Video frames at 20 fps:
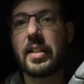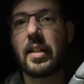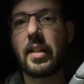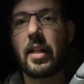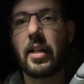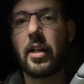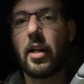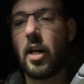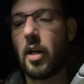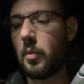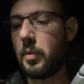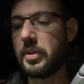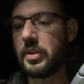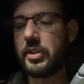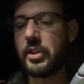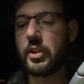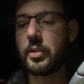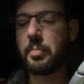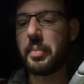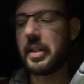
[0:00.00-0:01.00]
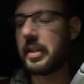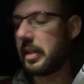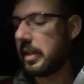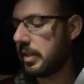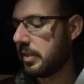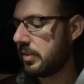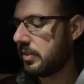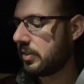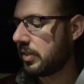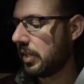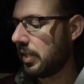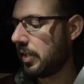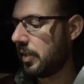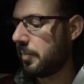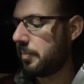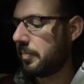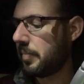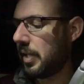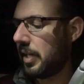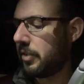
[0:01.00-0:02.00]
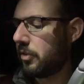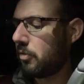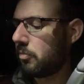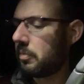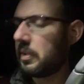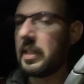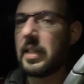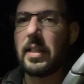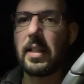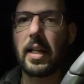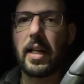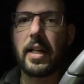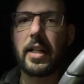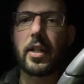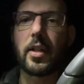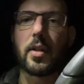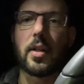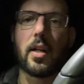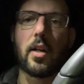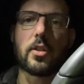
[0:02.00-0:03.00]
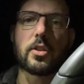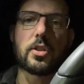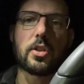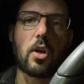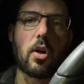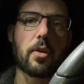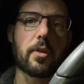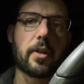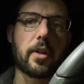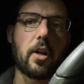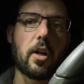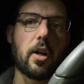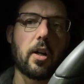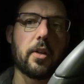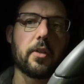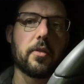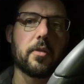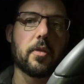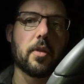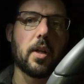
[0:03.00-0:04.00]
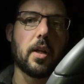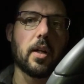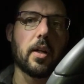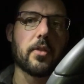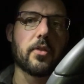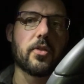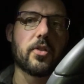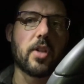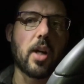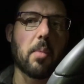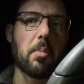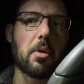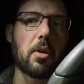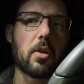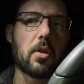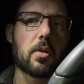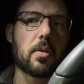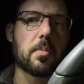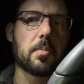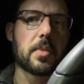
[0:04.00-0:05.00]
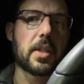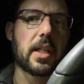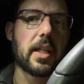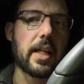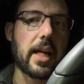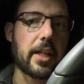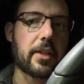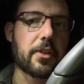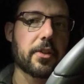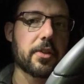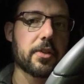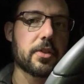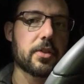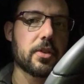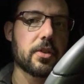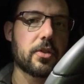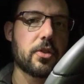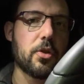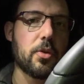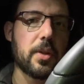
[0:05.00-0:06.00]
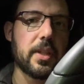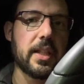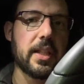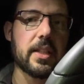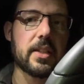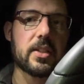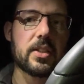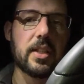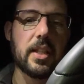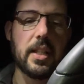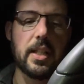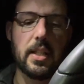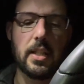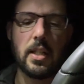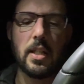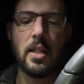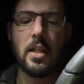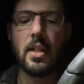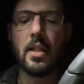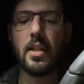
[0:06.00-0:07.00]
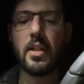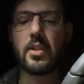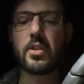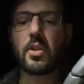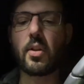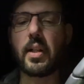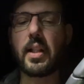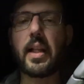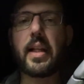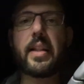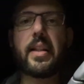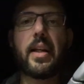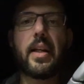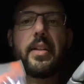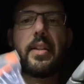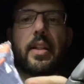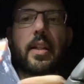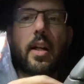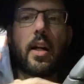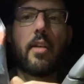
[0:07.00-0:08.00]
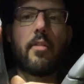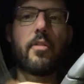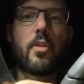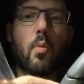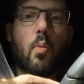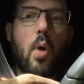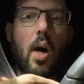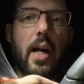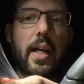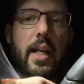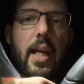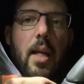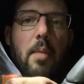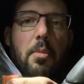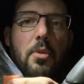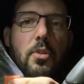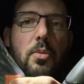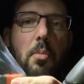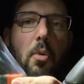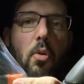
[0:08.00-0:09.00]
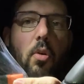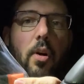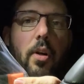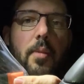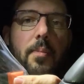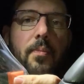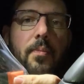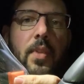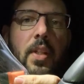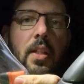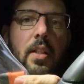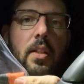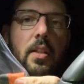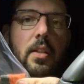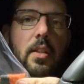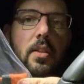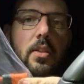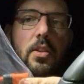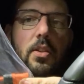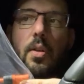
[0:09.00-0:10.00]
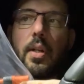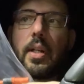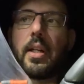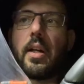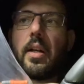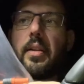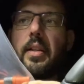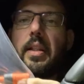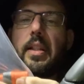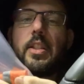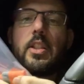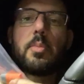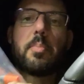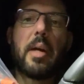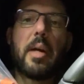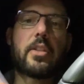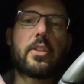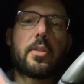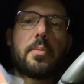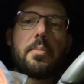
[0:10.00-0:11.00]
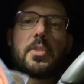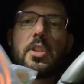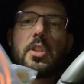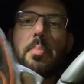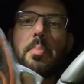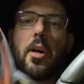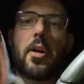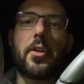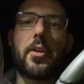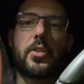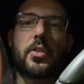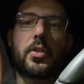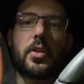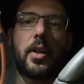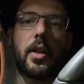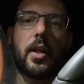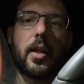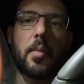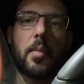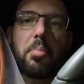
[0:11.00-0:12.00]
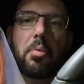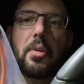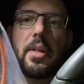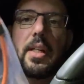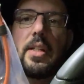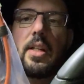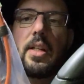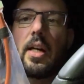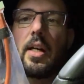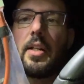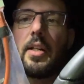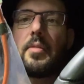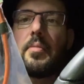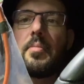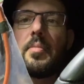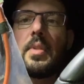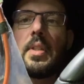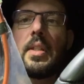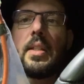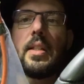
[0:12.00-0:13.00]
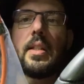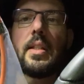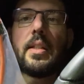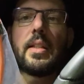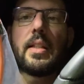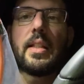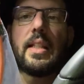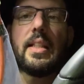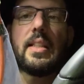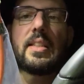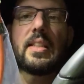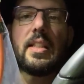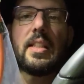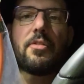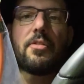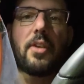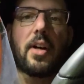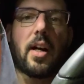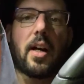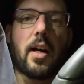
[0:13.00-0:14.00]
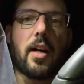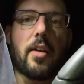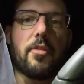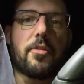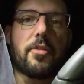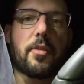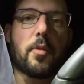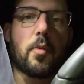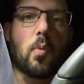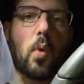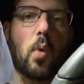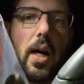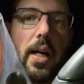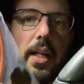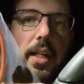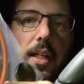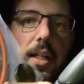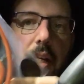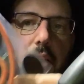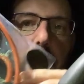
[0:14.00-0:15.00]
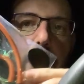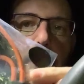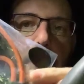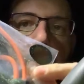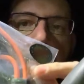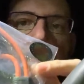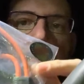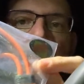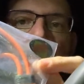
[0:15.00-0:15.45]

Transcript: that I got was just because I don't really like soldering on double connectors to an ESC. So I like the idea of the Y cables more. So I got the Spectrum Smart pre-done EC5 Y connector.